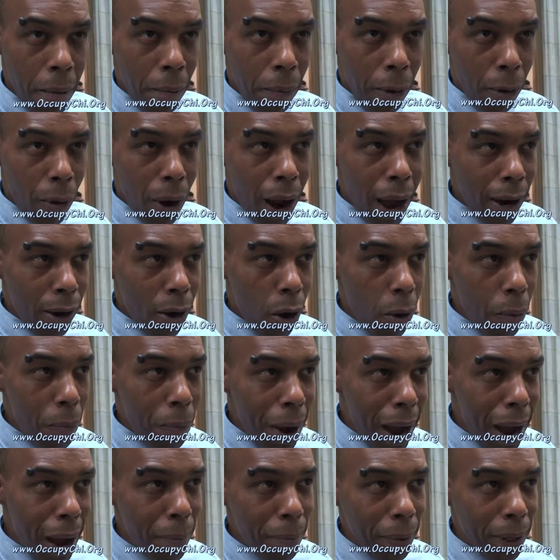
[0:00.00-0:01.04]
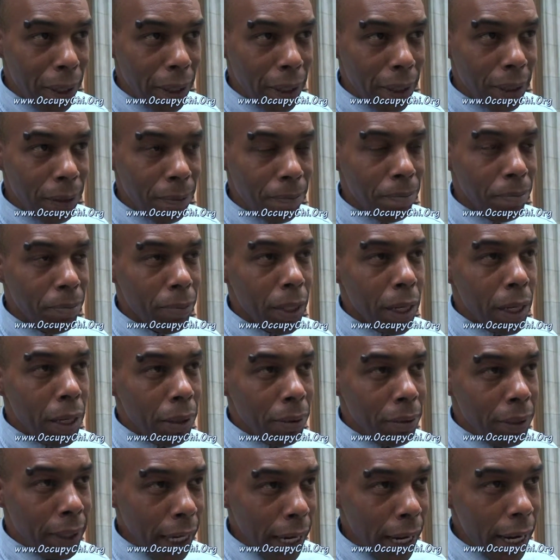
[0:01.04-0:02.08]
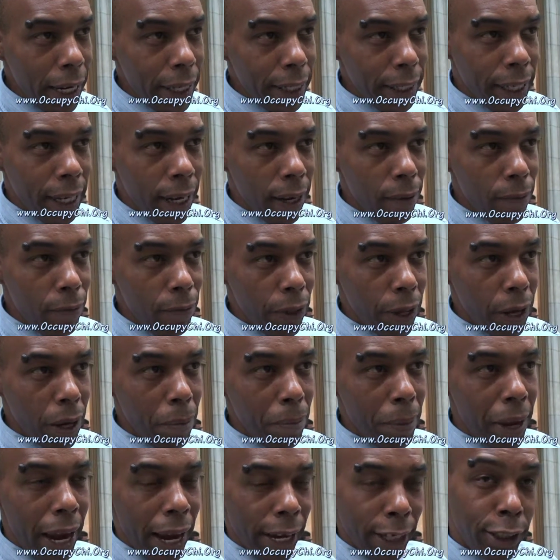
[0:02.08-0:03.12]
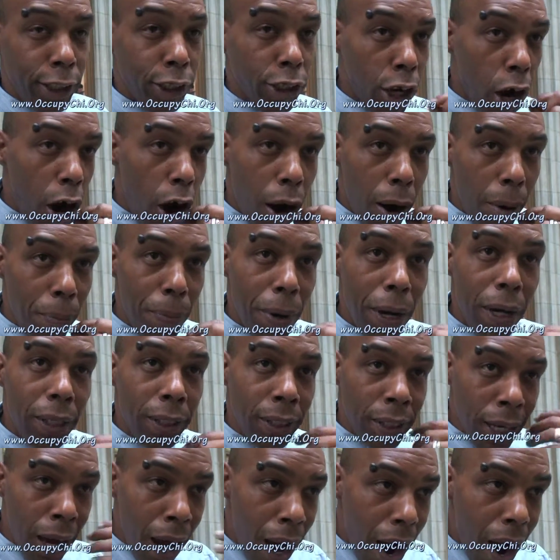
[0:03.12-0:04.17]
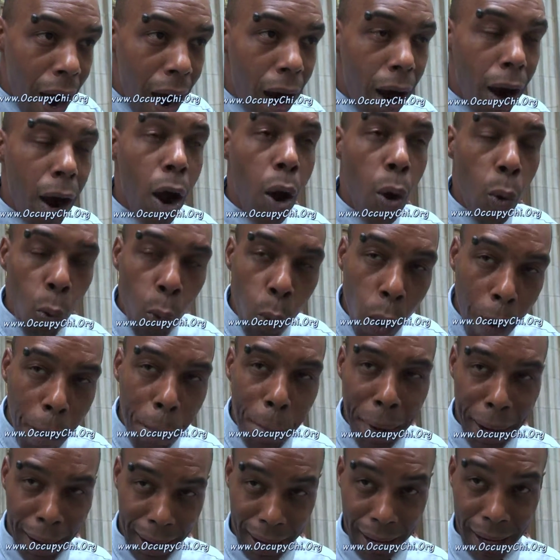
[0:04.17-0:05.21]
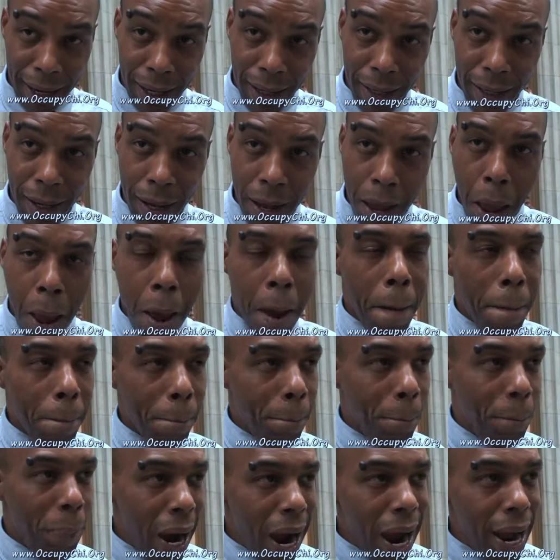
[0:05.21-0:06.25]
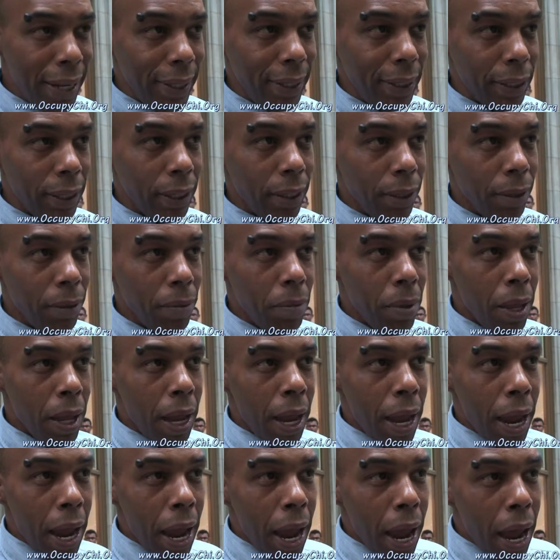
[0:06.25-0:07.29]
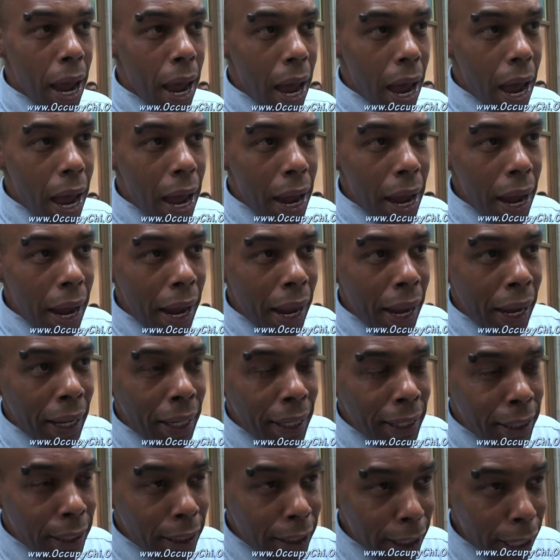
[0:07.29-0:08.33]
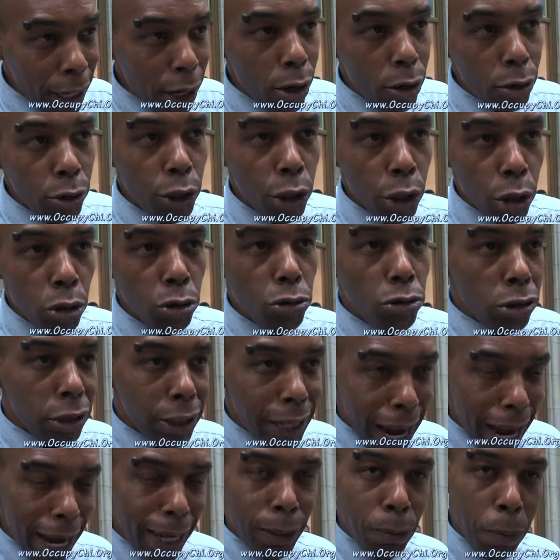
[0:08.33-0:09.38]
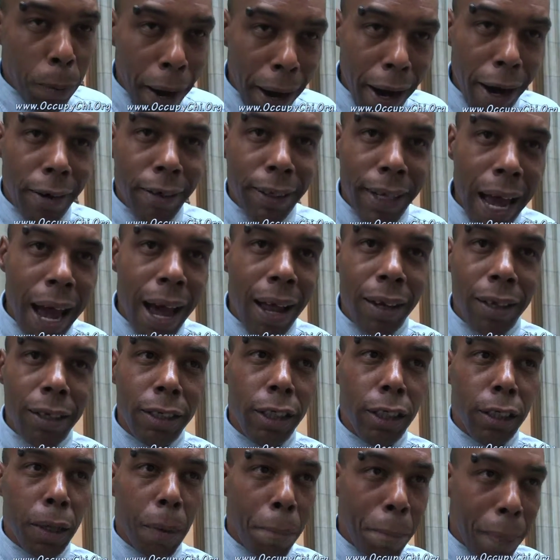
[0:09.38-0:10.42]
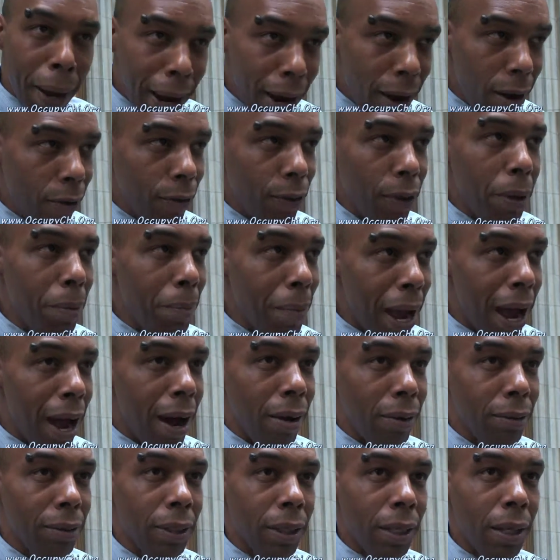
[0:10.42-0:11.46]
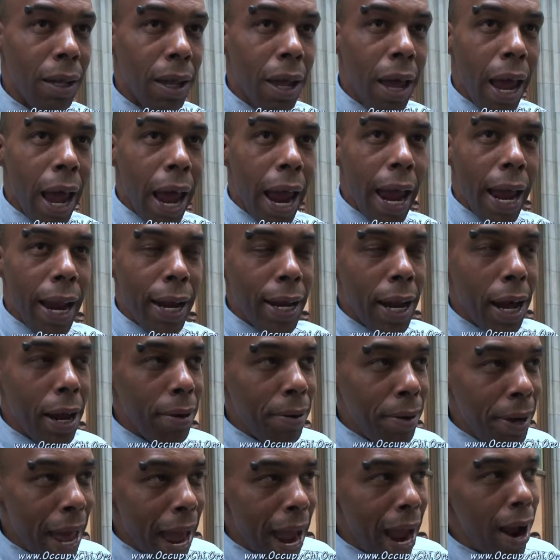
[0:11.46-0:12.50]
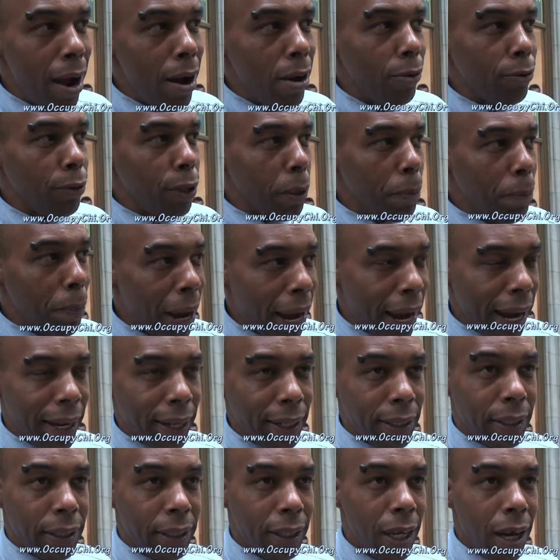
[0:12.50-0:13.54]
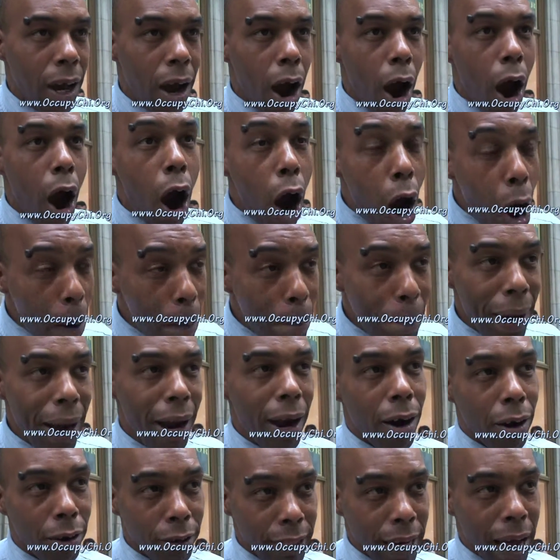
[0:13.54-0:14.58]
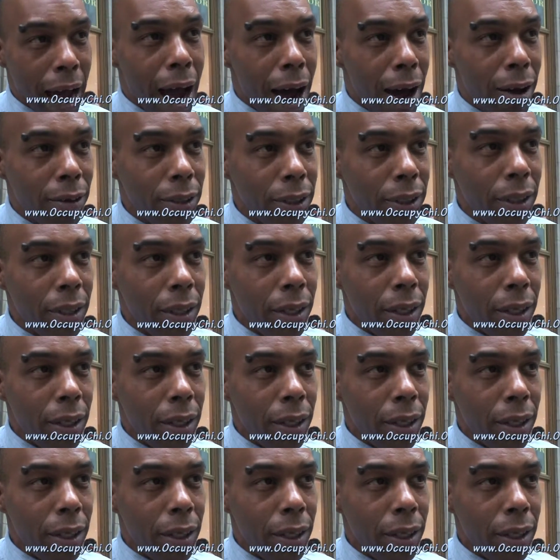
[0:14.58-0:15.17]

Barack Obama did give them a sharp tongue whooping, but he still used taxpayer dollars to bail them out and now the banks are bailed out,